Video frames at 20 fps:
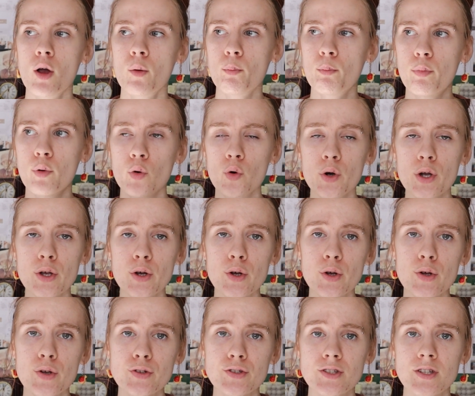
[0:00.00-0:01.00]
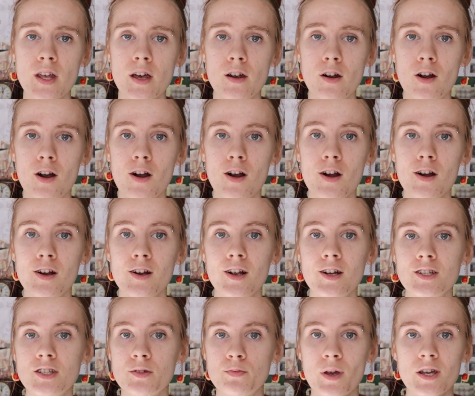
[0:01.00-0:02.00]
boils that are
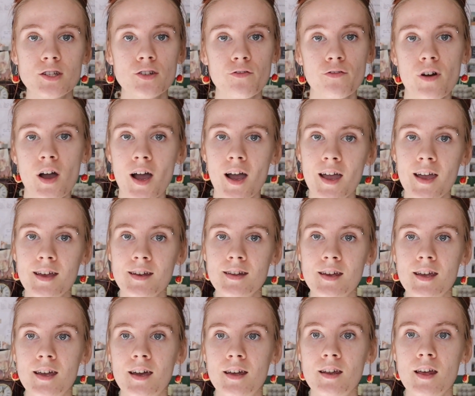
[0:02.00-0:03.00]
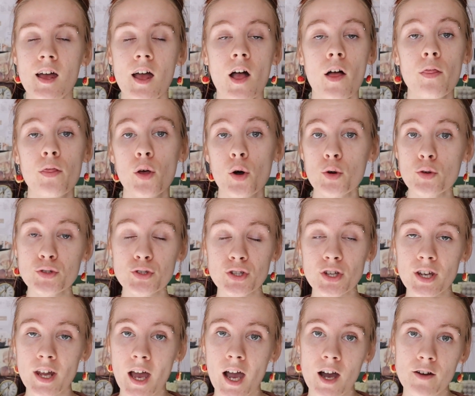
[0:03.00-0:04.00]
specified, and those
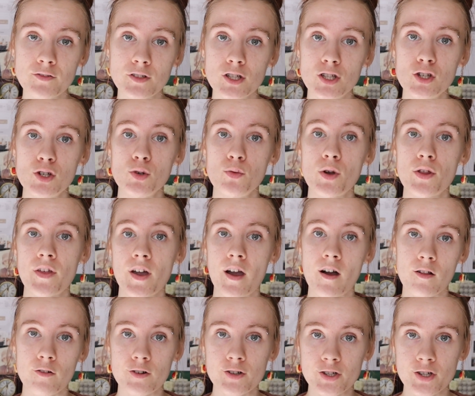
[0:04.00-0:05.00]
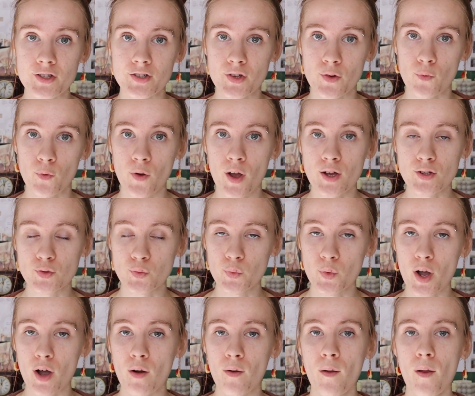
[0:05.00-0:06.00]
could have to do with allergies as
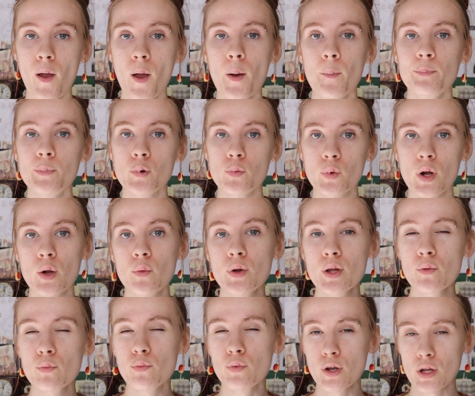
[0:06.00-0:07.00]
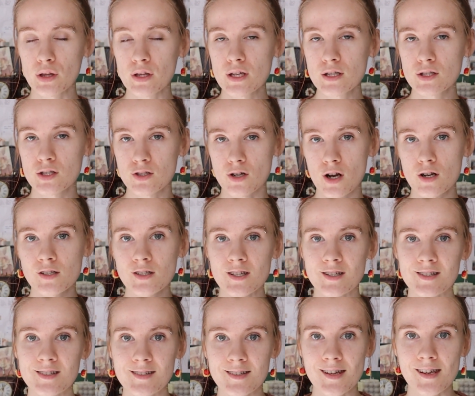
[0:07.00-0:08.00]
well. But where we really start to
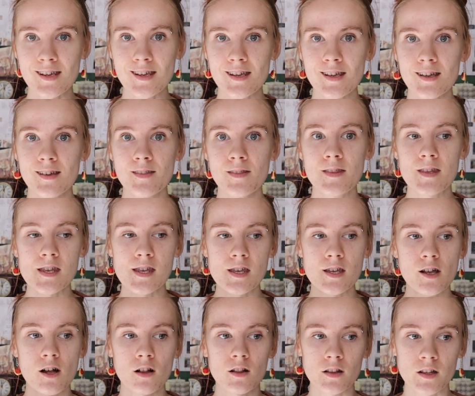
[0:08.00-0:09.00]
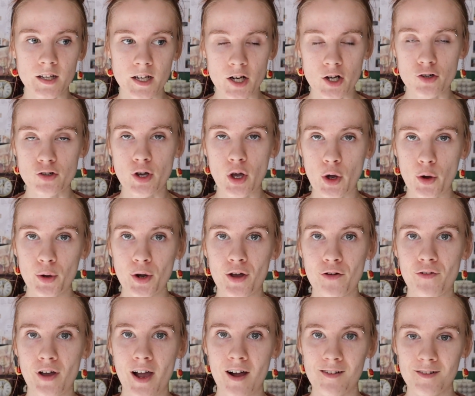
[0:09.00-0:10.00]
see the clear note
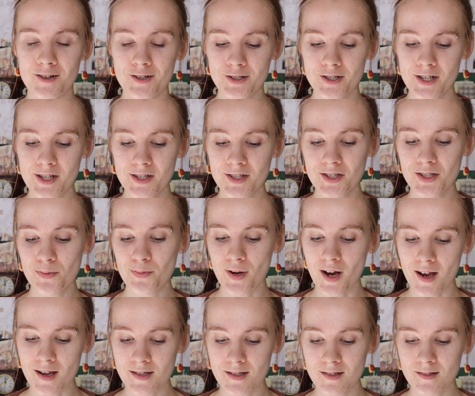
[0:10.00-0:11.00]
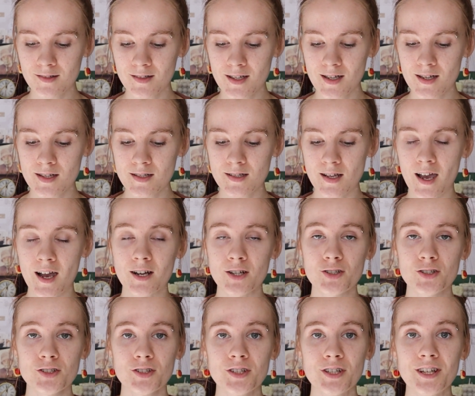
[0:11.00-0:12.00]
of allergies, surprisingly, is
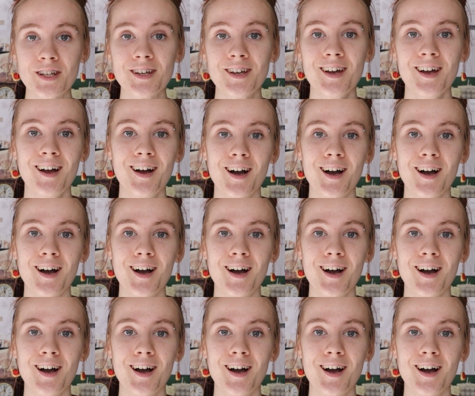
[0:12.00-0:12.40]
actually